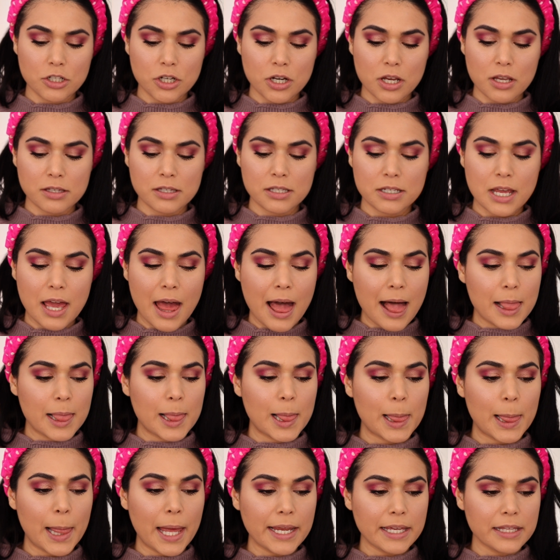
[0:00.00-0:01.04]
just
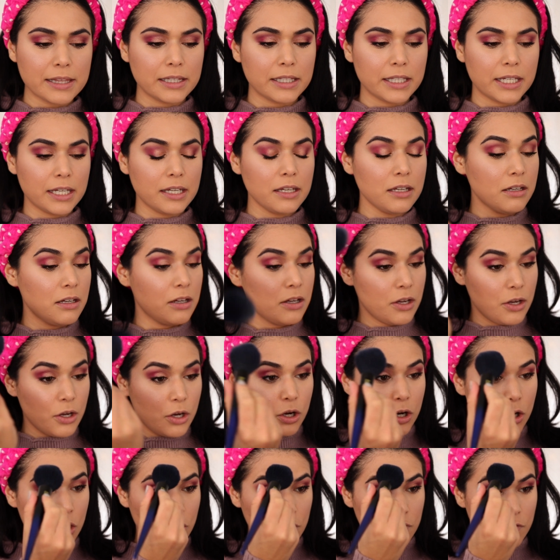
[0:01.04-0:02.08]
lightly
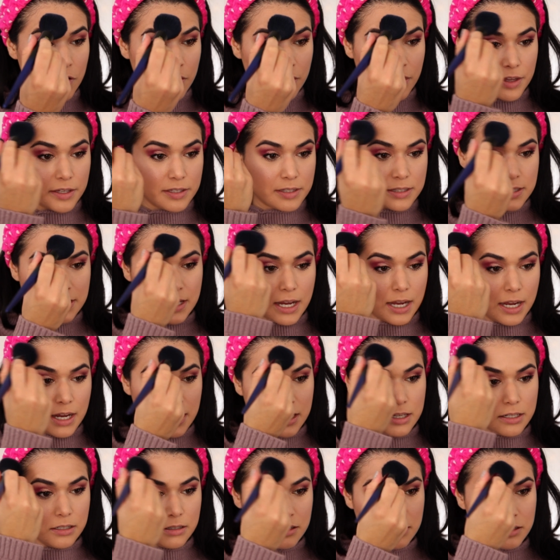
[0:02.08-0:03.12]
over this side.